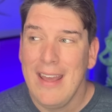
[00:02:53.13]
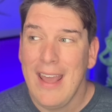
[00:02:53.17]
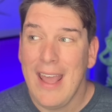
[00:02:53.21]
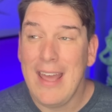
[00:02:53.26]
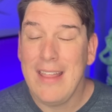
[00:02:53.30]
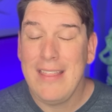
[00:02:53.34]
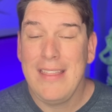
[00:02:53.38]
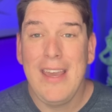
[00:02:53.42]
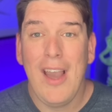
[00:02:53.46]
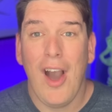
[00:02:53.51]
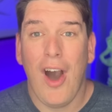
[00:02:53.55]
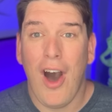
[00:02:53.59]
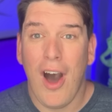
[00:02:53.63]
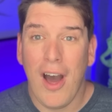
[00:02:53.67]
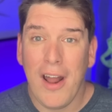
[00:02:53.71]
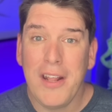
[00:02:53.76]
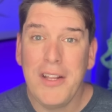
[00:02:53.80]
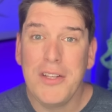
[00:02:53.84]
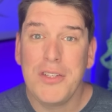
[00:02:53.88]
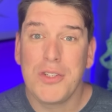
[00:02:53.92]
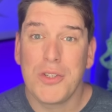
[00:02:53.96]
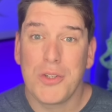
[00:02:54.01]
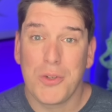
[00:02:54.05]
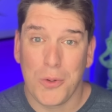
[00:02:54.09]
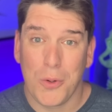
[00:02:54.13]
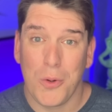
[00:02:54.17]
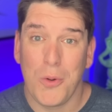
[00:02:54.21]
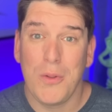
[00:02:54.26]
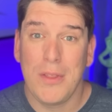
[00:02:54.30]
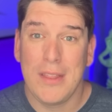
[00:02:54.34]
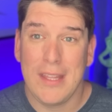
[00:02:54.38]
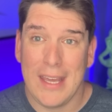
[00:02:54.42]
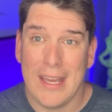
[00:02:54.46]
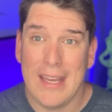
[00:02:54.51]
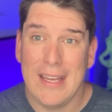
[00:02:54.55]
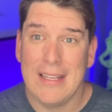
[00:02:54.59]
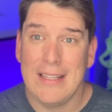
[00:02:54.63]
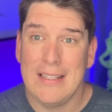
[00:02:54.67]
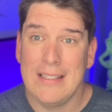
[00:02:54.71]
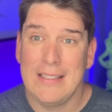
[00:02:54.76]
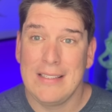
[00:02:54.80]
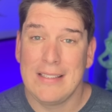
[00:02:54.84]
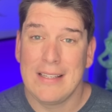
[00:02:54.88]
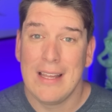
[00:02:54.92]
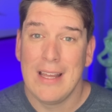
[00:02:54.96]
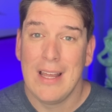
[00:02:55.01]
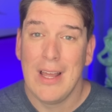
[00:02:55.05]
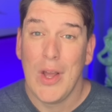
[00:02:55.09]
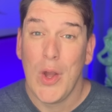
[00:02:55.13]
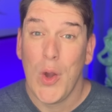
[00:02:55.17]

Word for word: And the honest truth is,